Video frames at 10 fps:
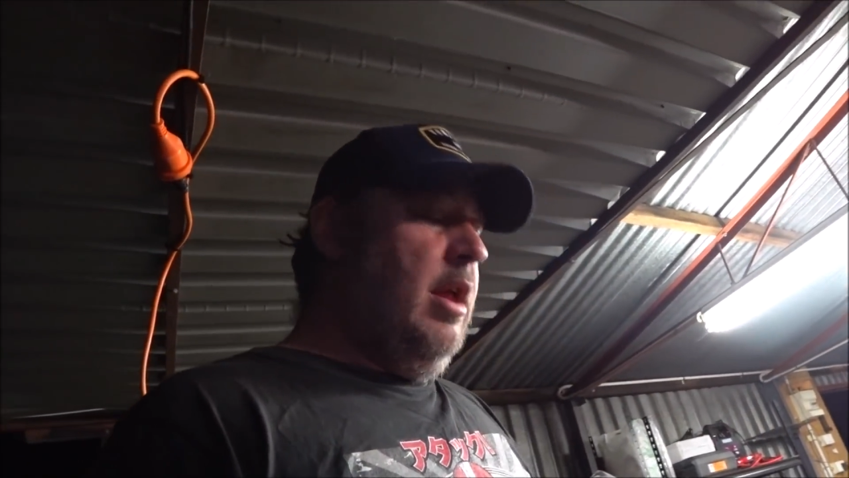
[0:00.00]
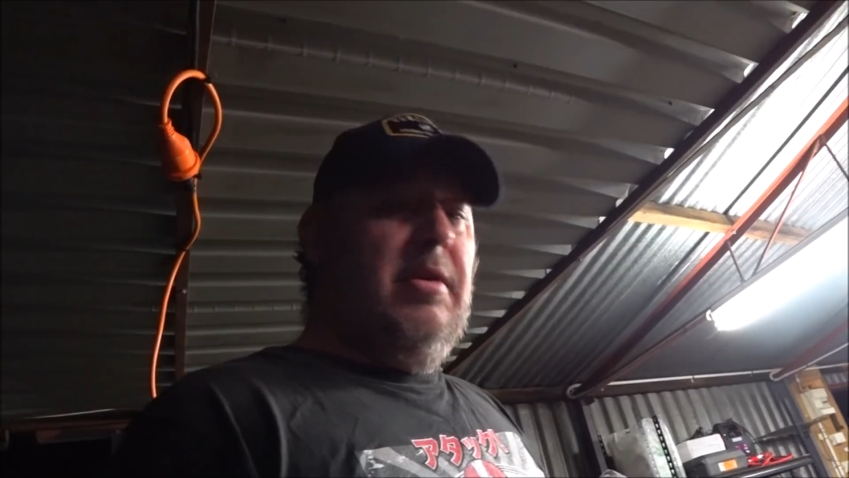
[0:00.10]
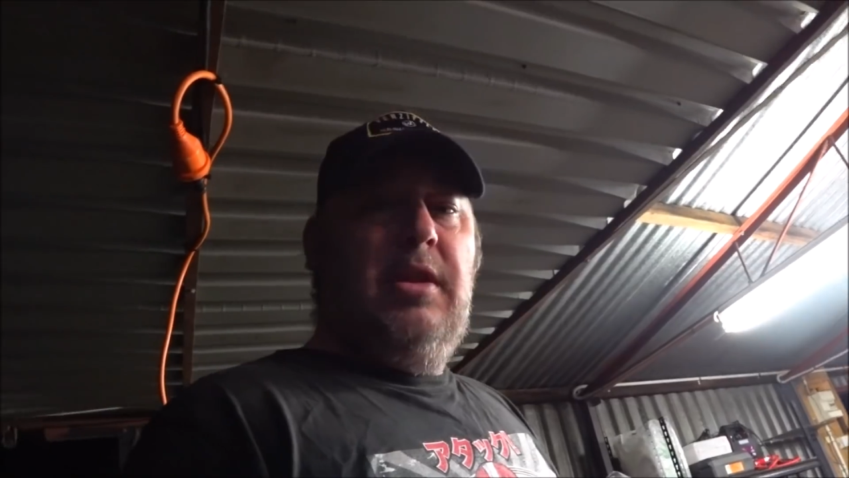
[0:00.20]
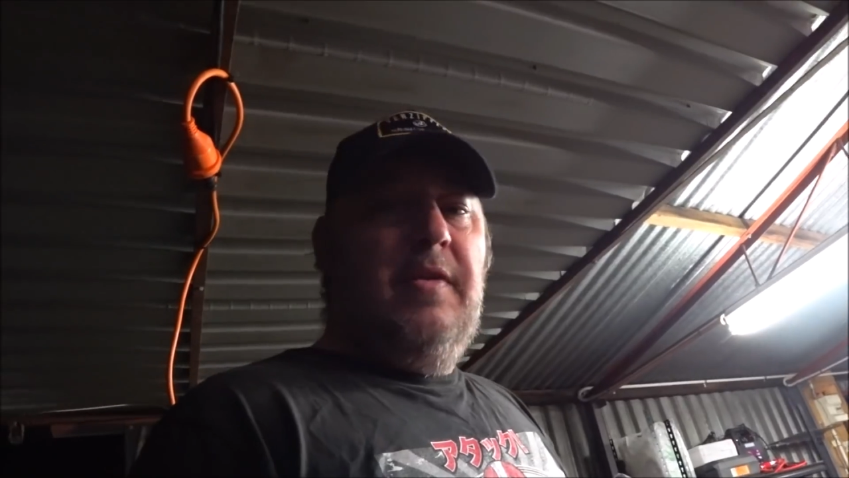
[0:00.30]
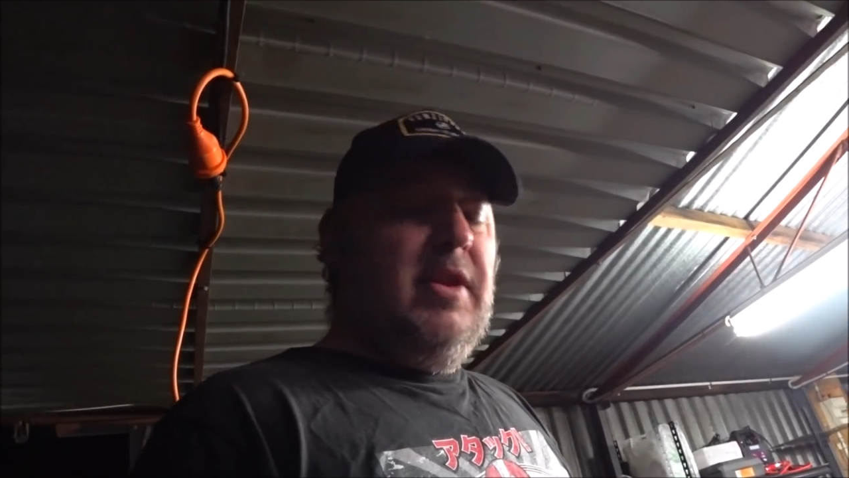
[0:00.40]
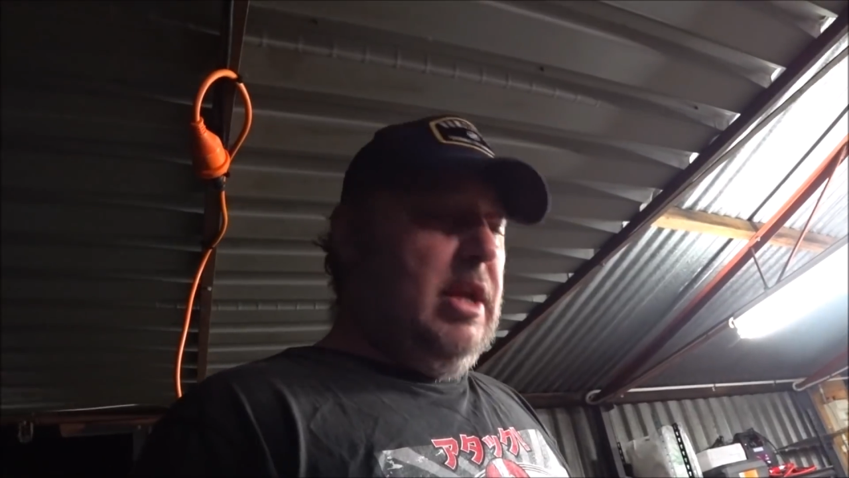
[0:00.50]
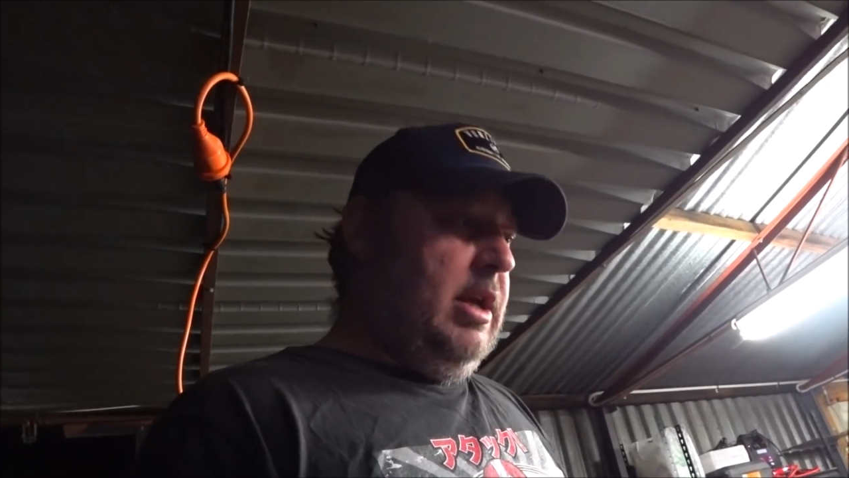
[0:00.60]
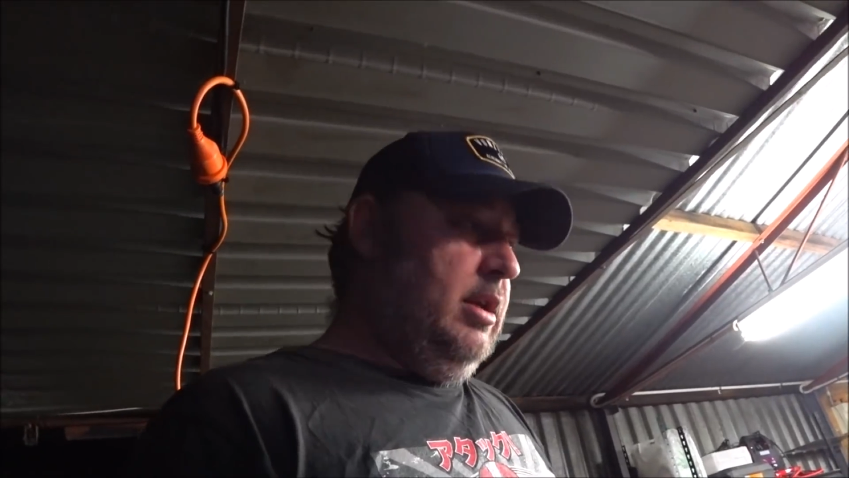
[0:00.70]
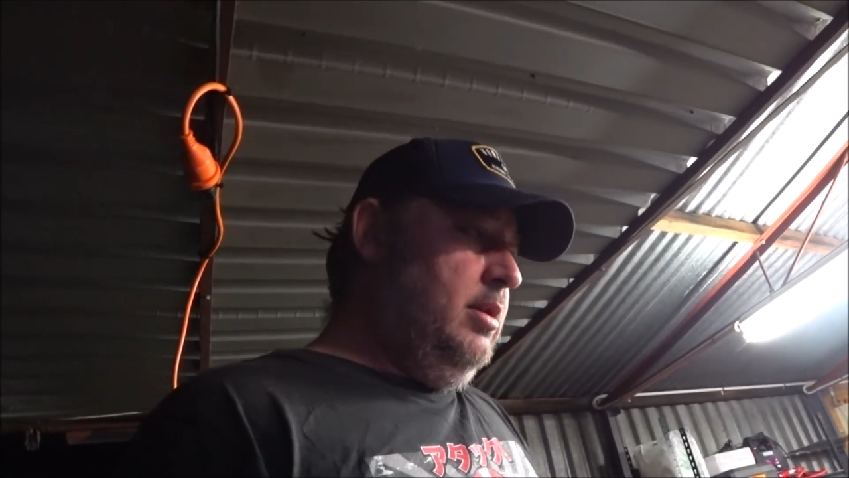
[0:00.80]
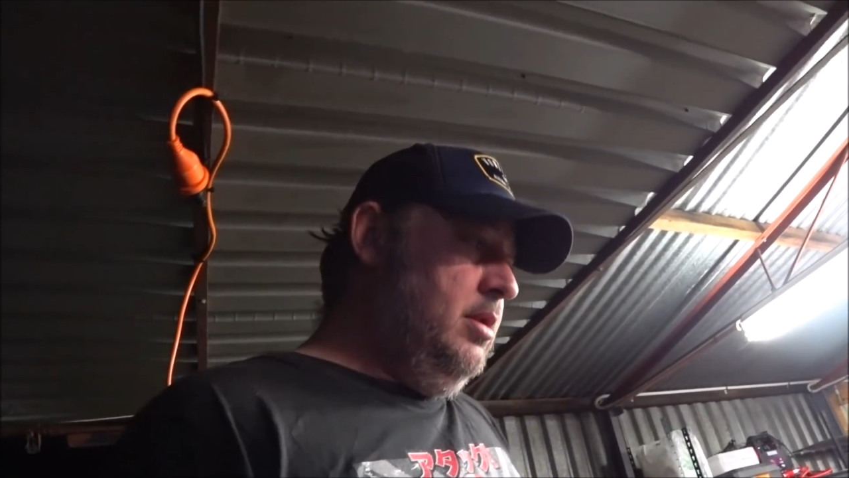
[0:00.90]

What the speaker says: that was devastating.